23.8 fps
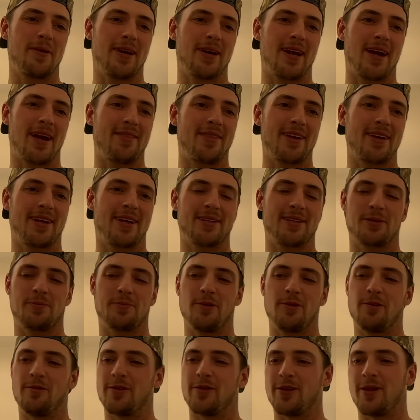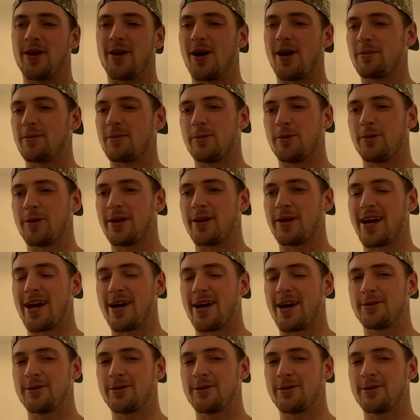But I think it's moving along more now.